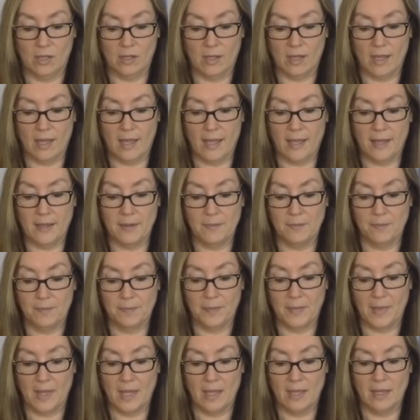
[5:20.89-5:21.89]
Okay?
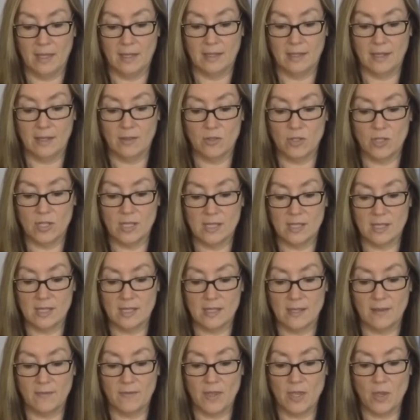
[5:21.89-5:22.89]
Now,
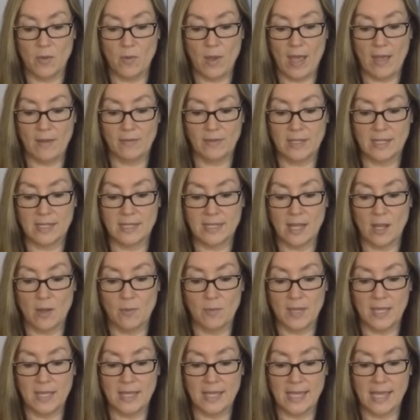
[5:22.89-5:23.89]
Jesus, if you have to tell
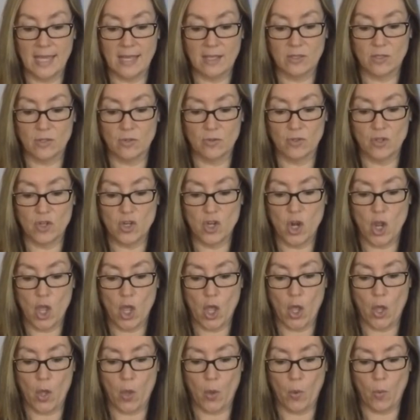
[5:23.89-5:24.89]
me the answer
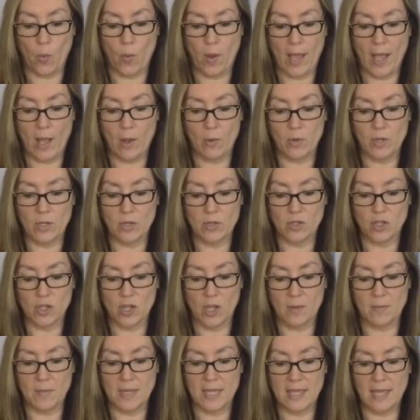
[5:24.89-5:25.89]
no, how will you
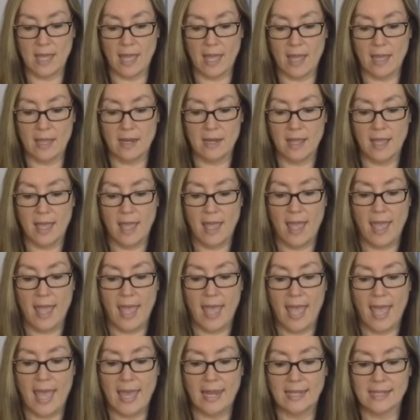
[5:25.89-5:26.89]
show me that?
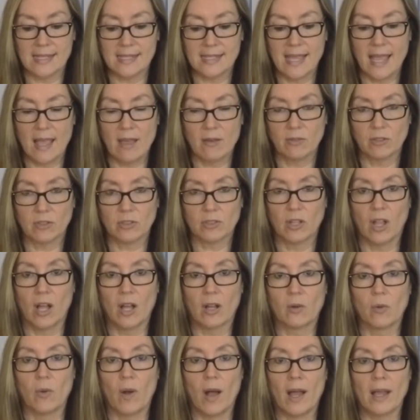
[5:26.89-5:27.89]
And it's
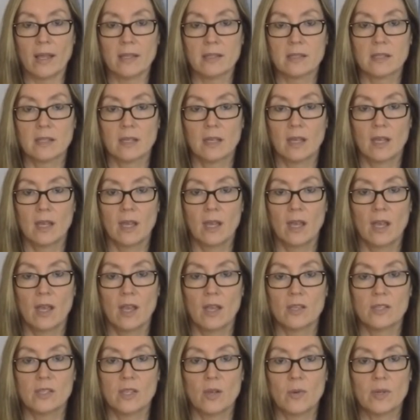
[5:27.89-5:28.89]
counterclockwise.
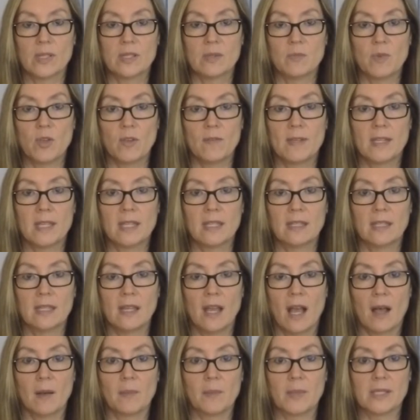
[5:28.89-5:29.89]
So it's moving in
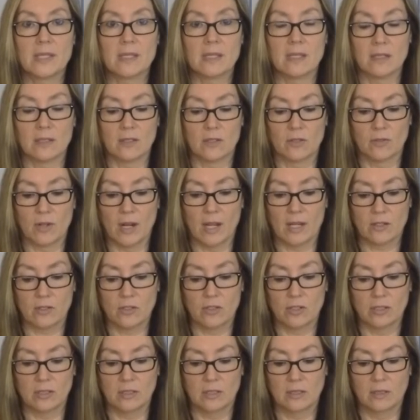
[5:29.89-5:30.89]
the opposite
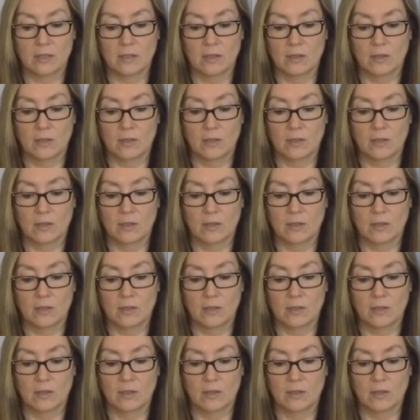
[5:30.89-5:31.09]
direction.